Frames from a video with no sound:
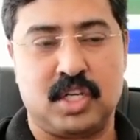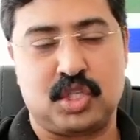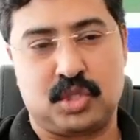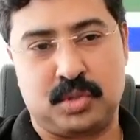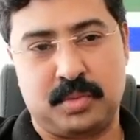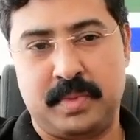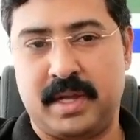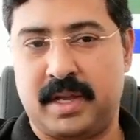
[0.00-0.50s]

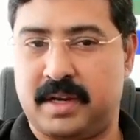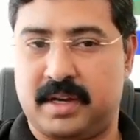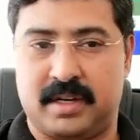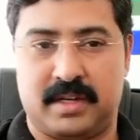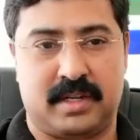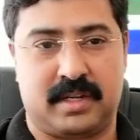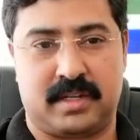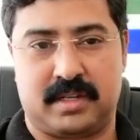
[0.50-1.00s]
should be
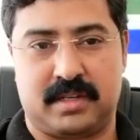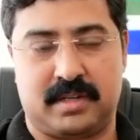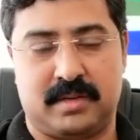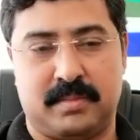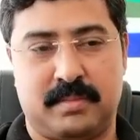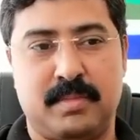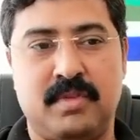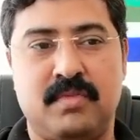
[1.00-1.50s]
undertaken
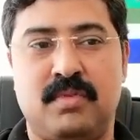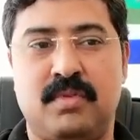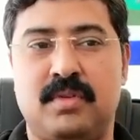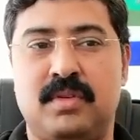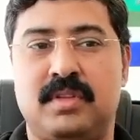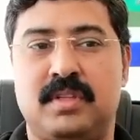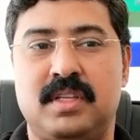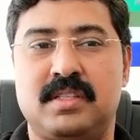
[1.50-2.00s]

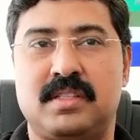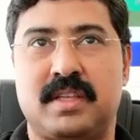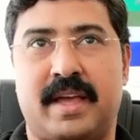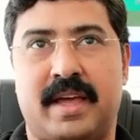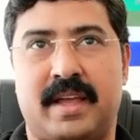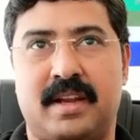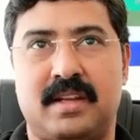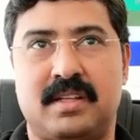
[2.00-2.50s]
before these
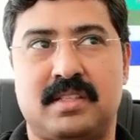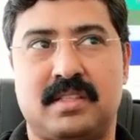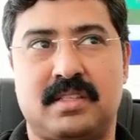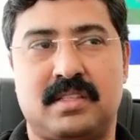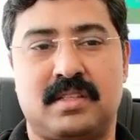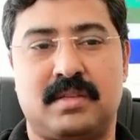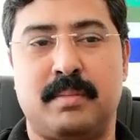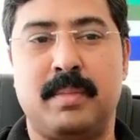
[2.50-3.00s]

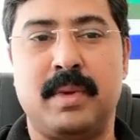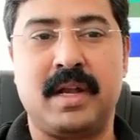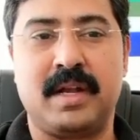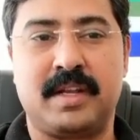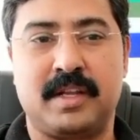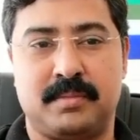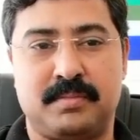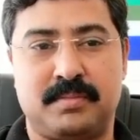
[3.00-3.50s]
errors
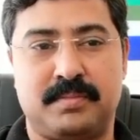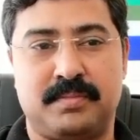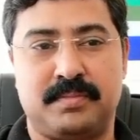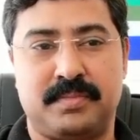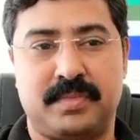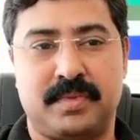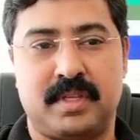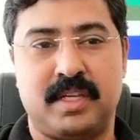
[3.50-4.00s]
build up
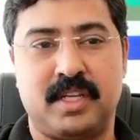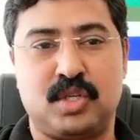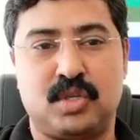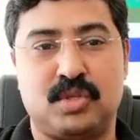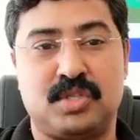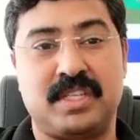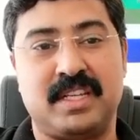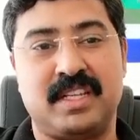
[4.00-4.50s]

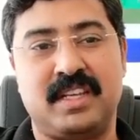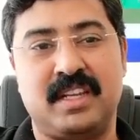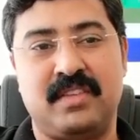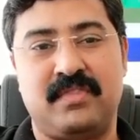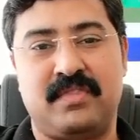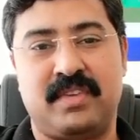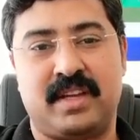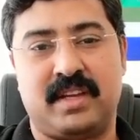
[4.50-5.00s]
into
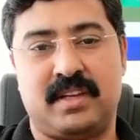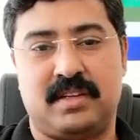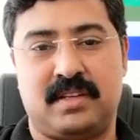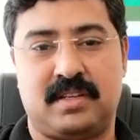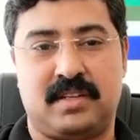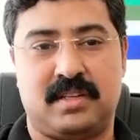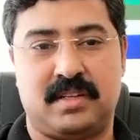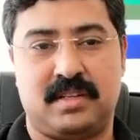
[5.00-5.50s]

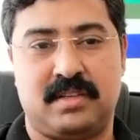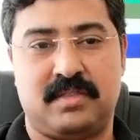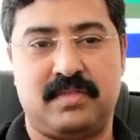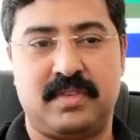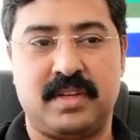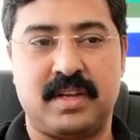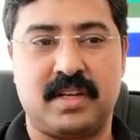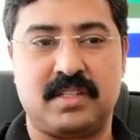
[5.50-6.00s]
significant
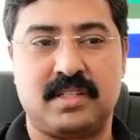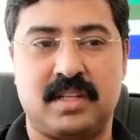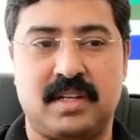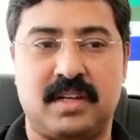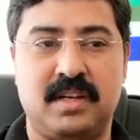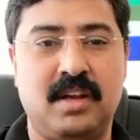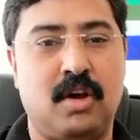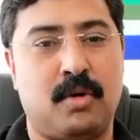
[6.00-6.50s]

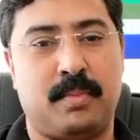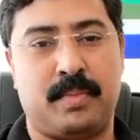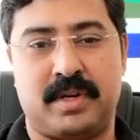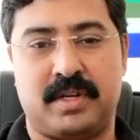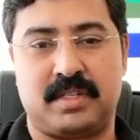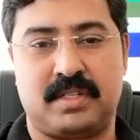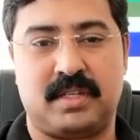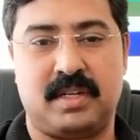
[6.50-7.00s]
financial and
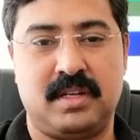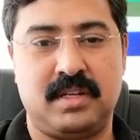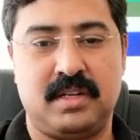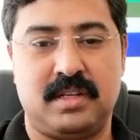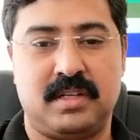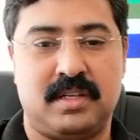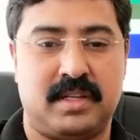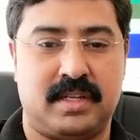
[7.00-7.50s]
operational
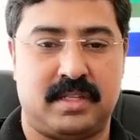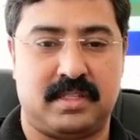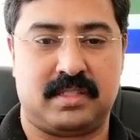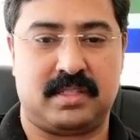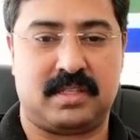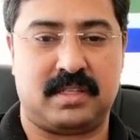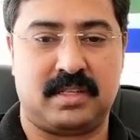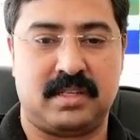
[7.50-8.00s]

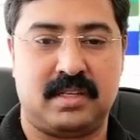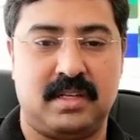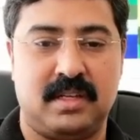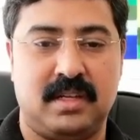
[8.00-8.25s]
risk.